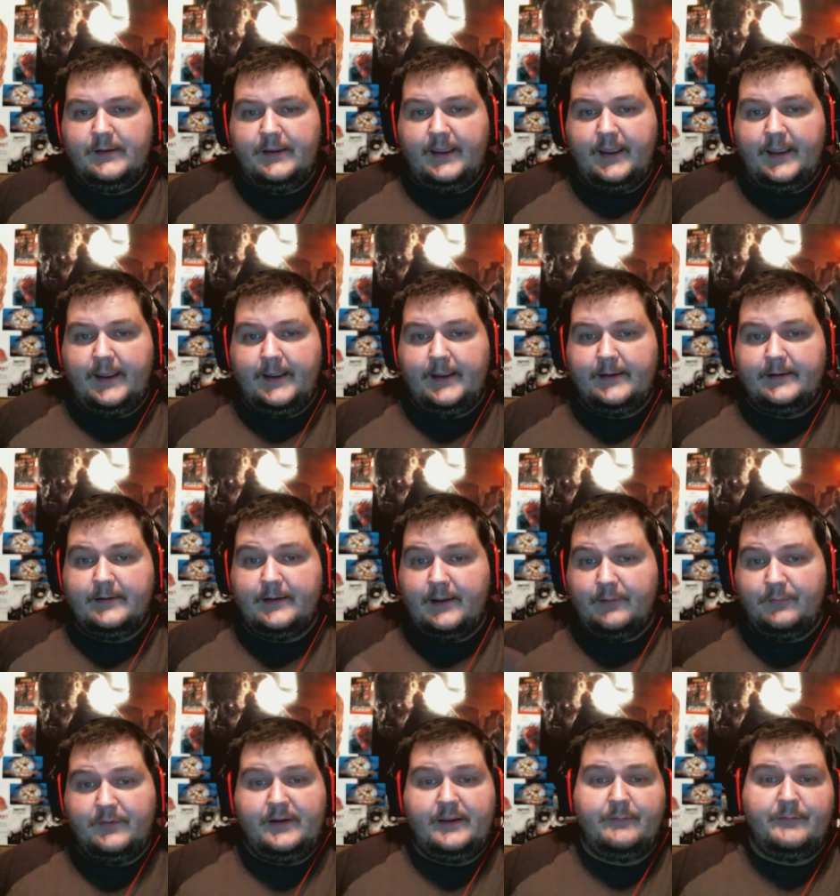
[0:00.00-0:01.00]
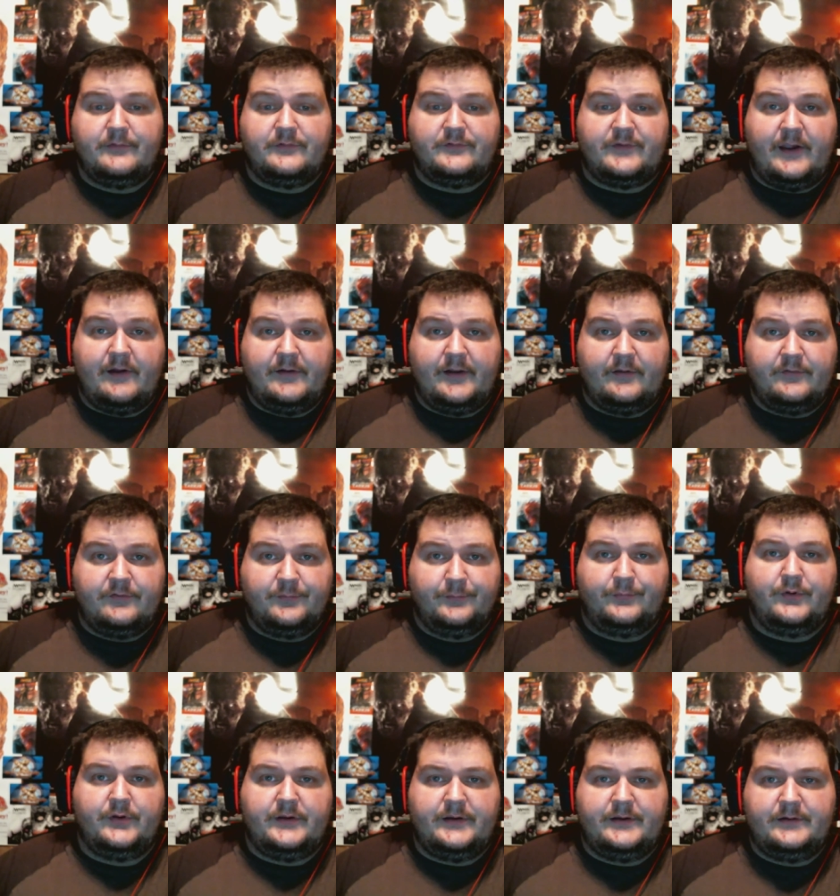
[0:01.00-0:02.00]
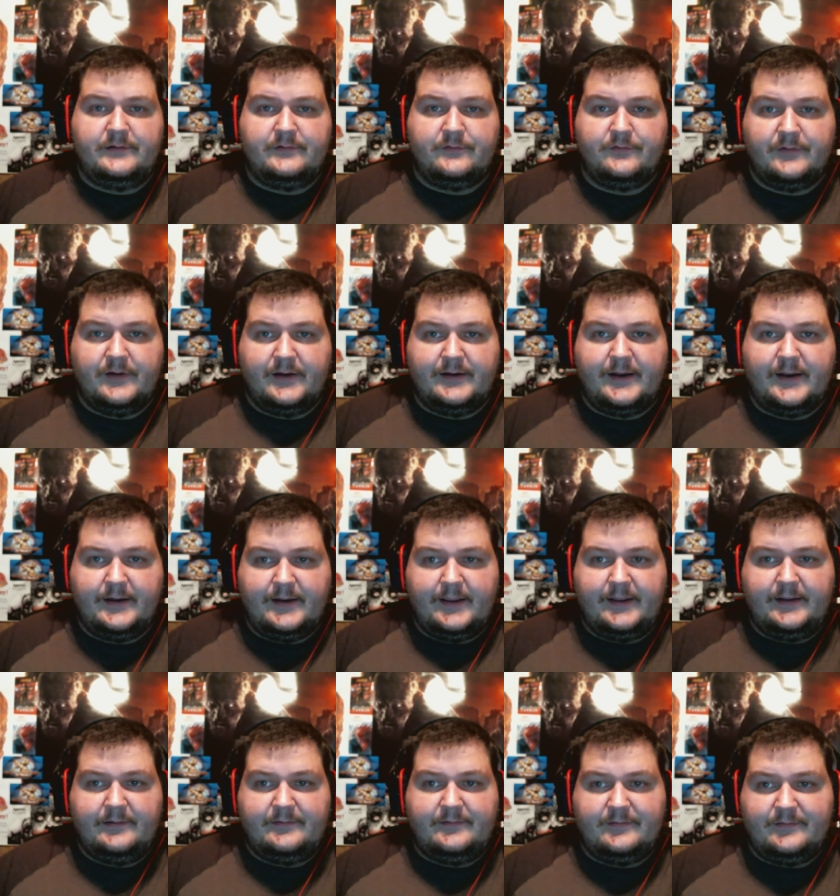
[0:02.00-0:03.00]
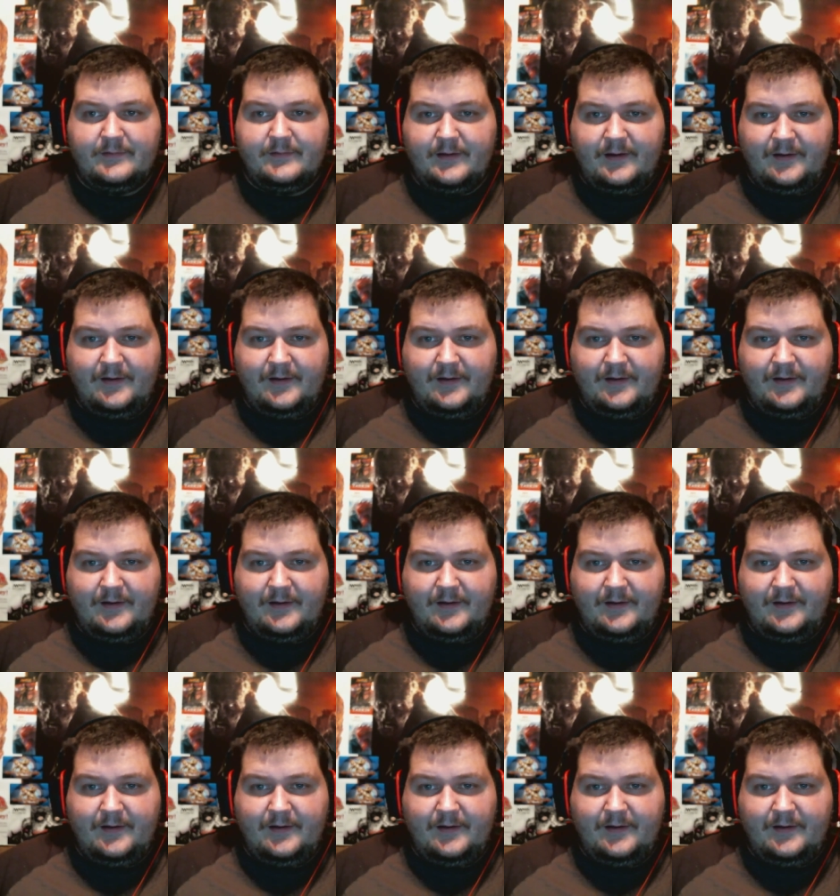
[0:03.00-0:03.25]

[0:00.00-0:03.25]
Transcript: and I want to give a shout out to Boogie2988.